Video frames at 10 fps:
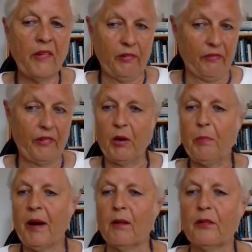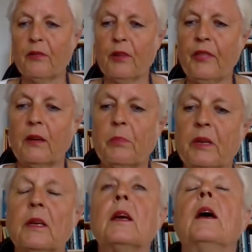very, very powerful
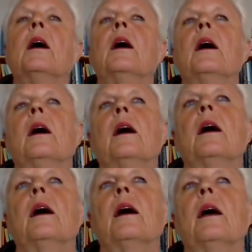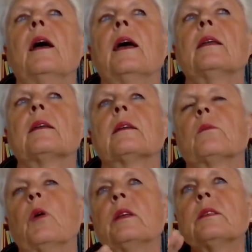therapy. And
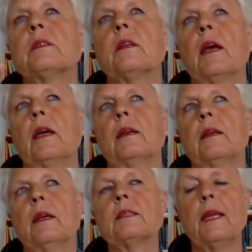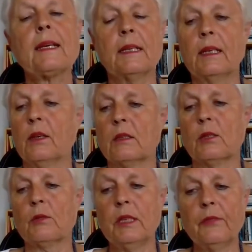it's actually not
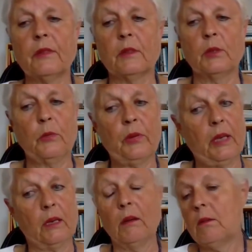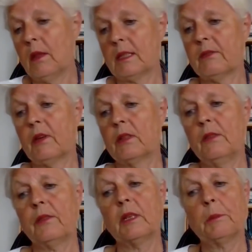so difficult. You think, oh, that's very
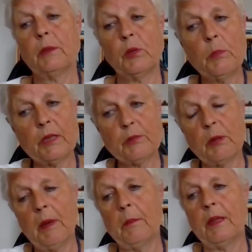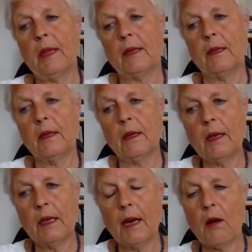difficult. But we must remember that
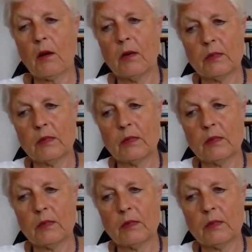in our